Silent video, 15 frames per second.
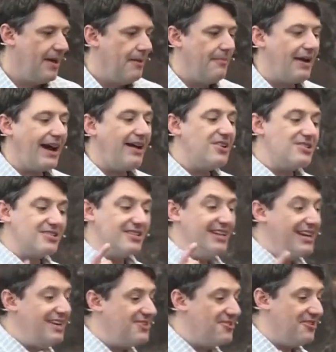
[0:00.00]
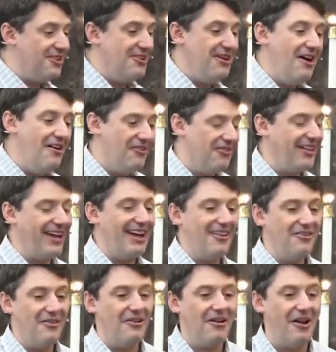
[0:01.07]
But I just need you to know
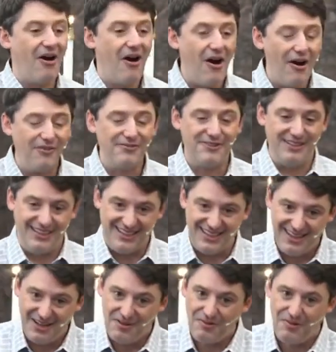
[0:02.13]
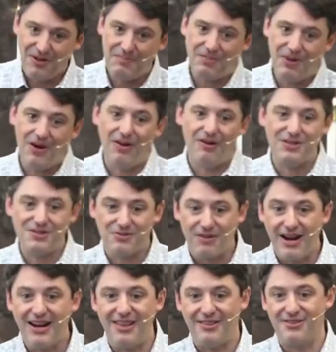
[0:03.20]
that often when Paul is
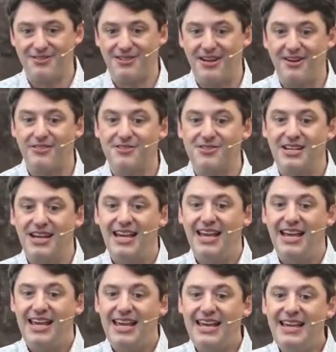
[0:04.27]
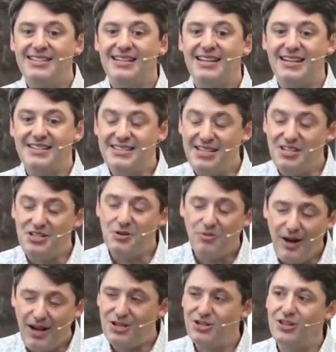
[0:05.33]
writing those letters, he's in a
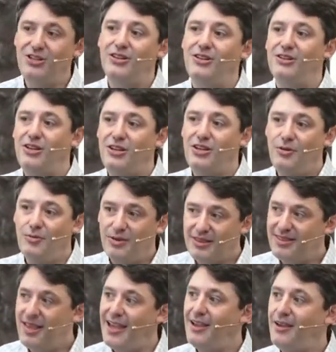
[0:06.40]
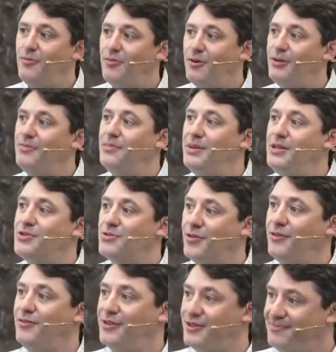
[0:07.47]
situation that you would think wouldn't be
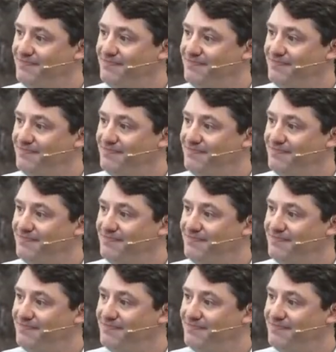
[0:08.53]
joyful.